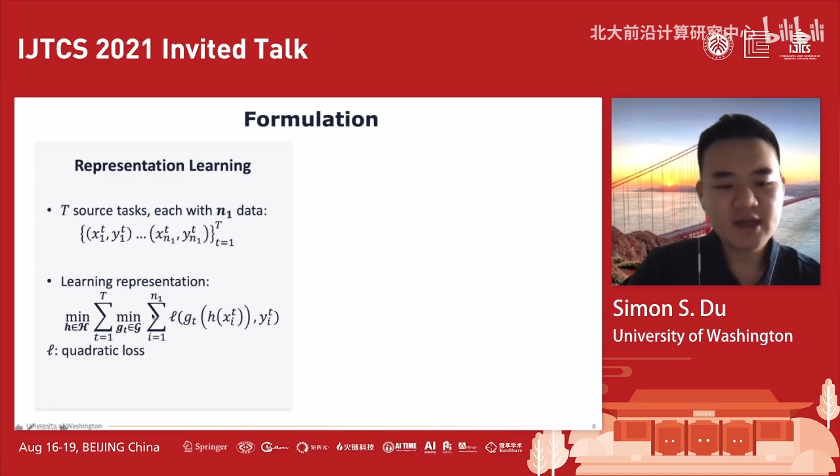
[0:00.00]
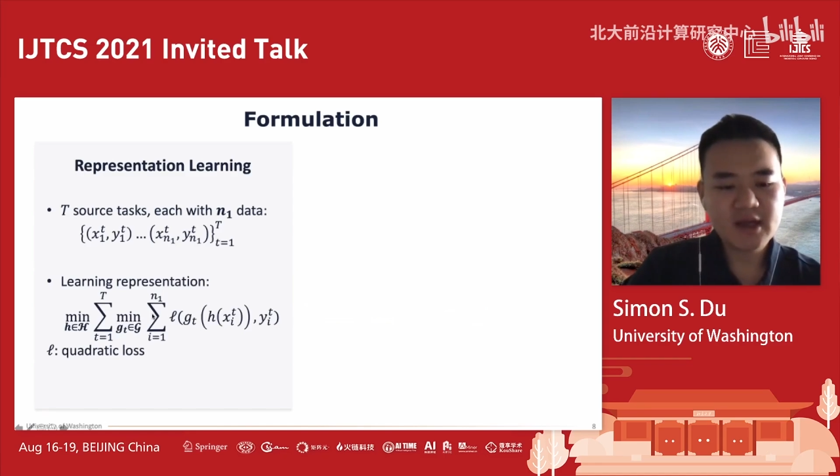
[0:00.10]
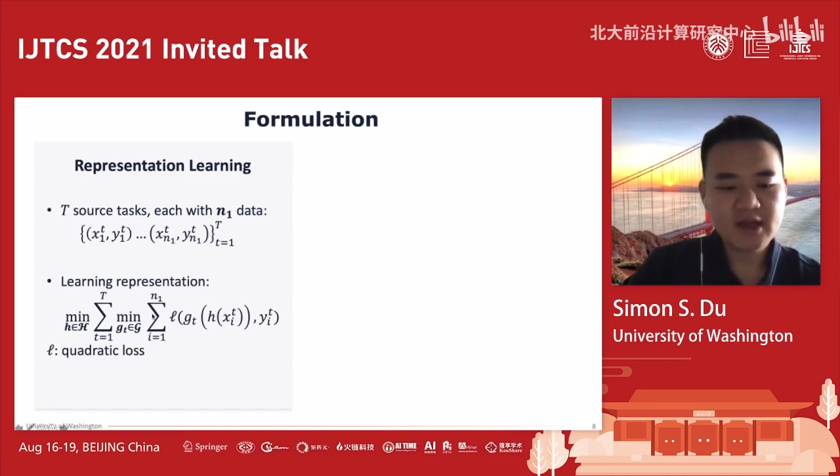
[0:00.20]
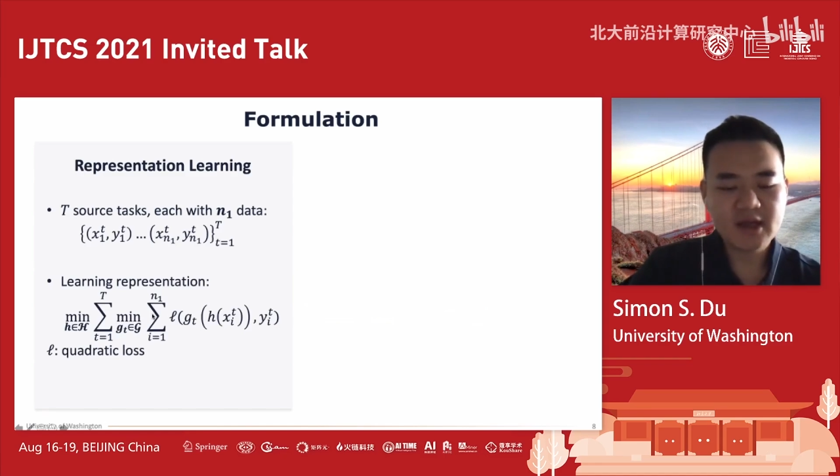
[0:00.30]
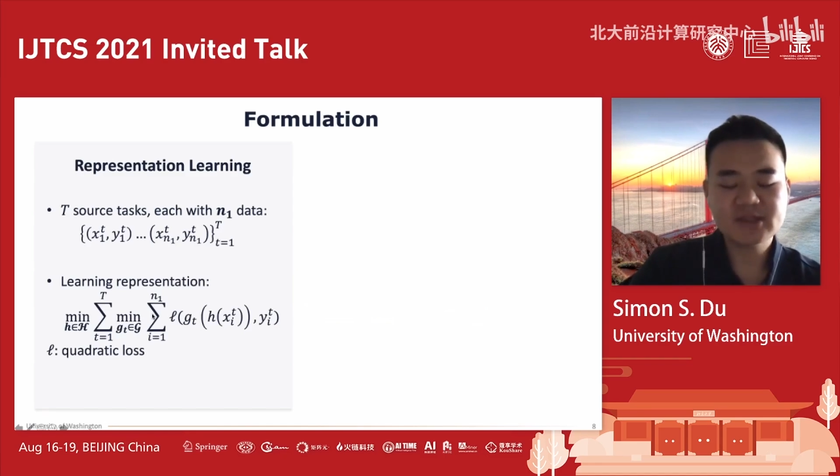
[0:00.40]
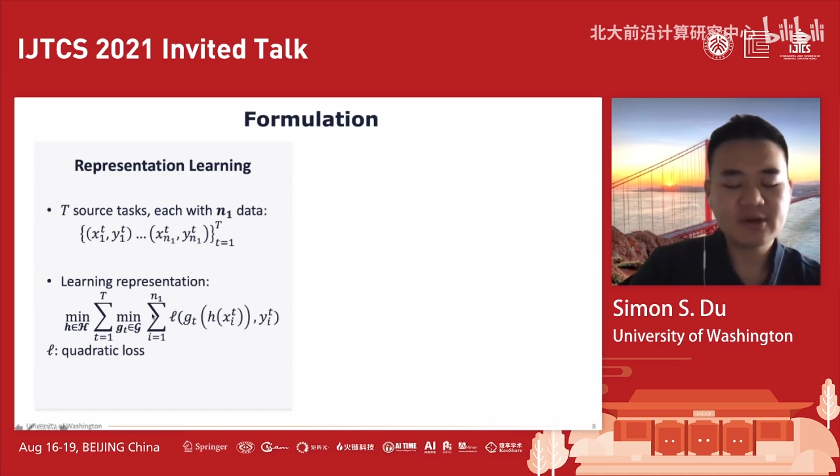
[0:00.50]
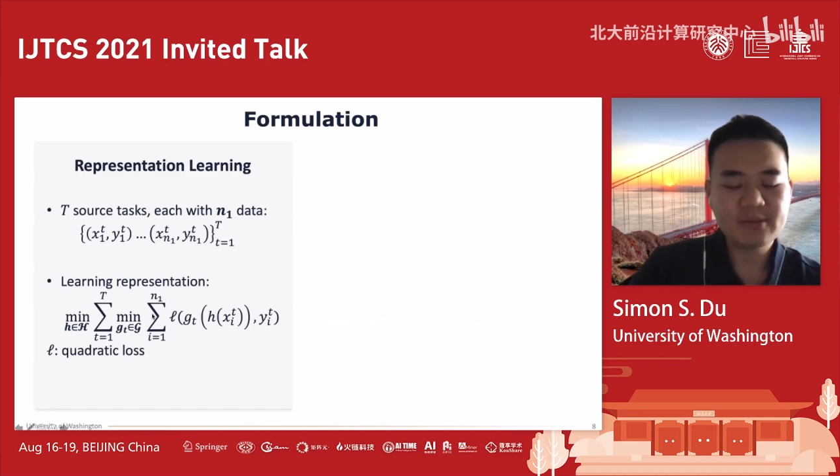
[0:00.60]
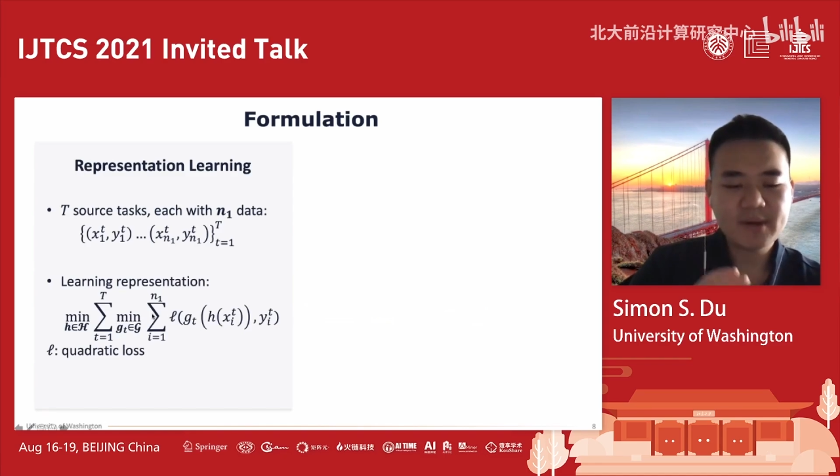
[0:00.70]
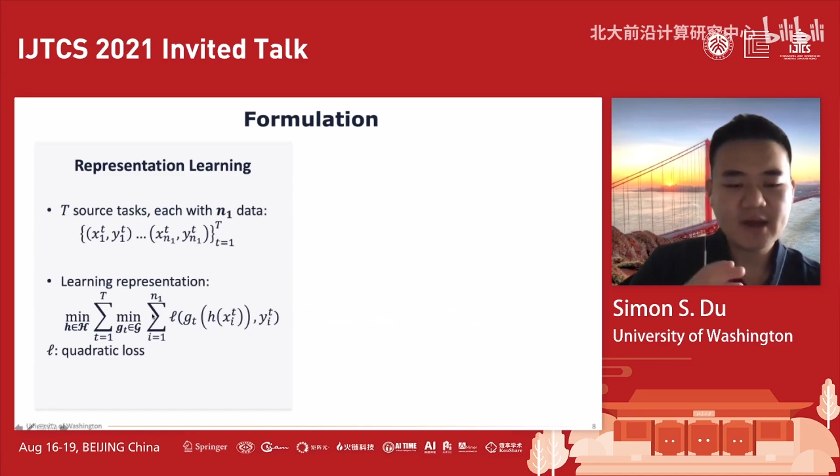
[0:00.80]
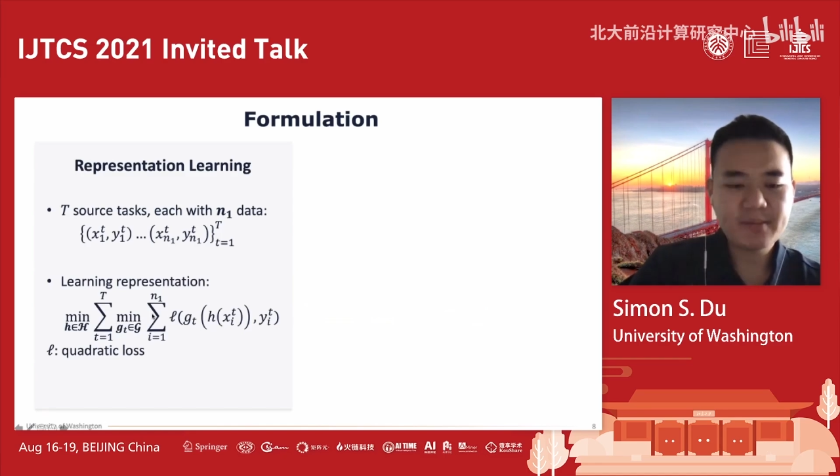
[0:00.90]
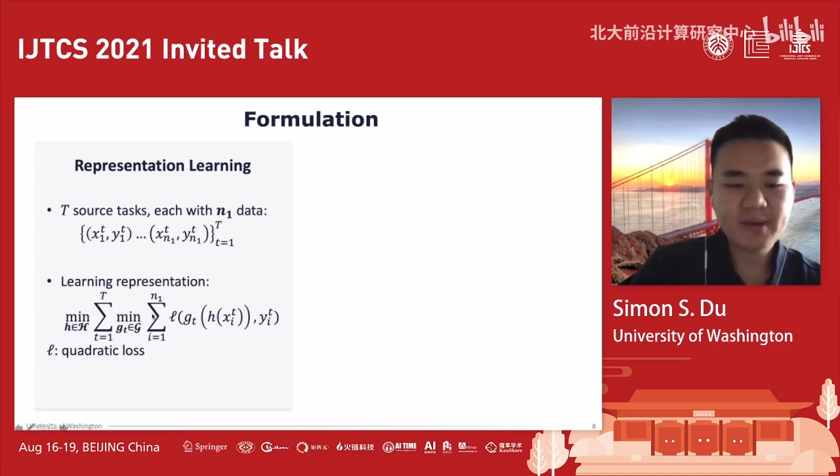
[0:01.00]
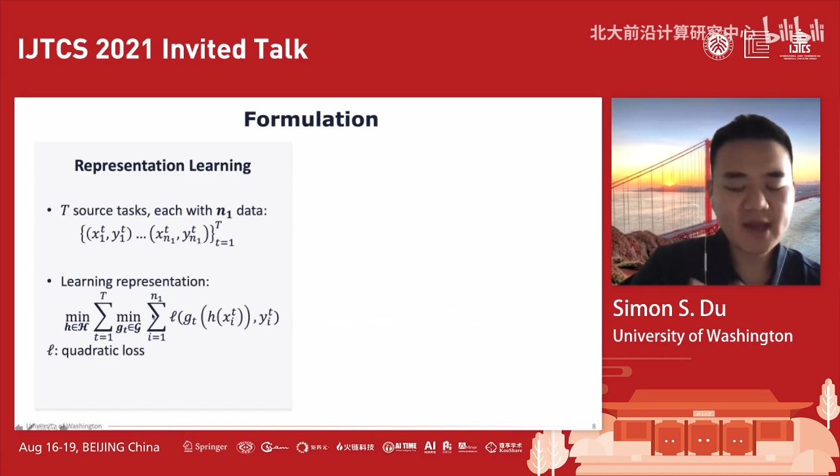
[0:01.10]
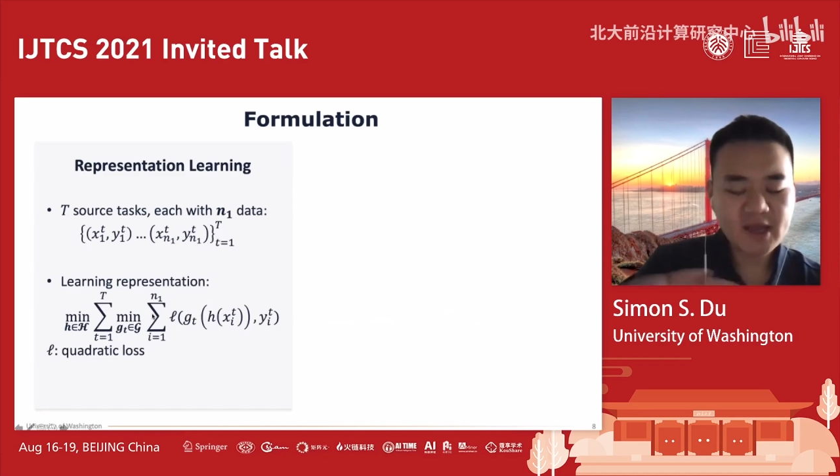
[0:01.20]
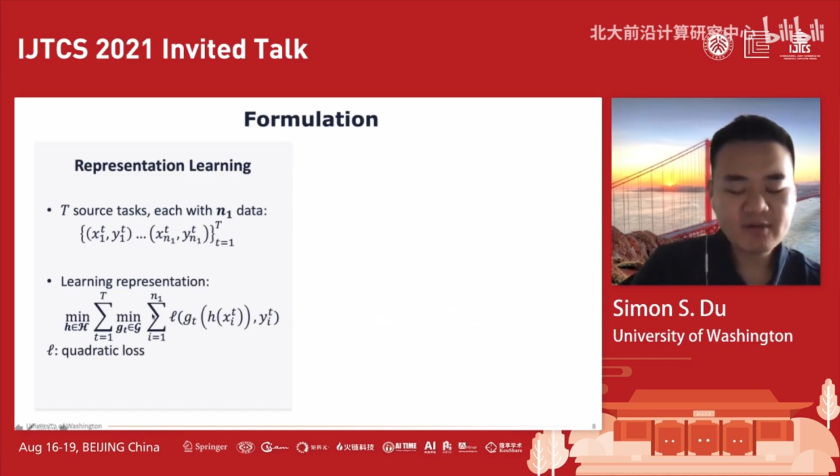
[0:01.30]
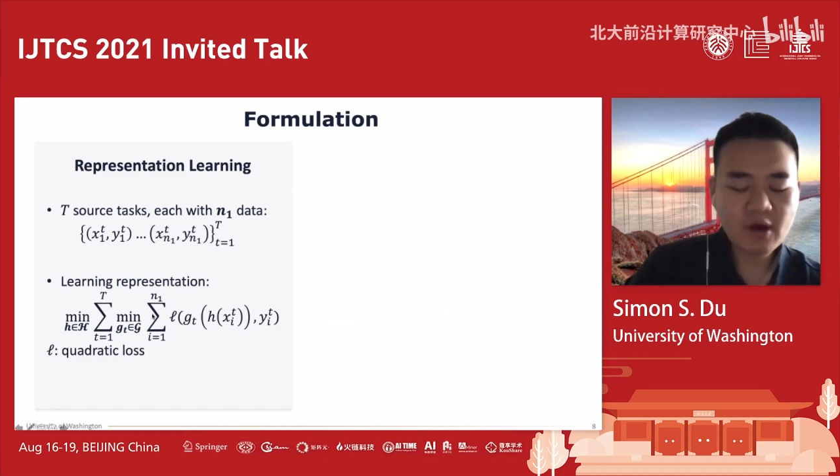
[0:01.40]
Bi-level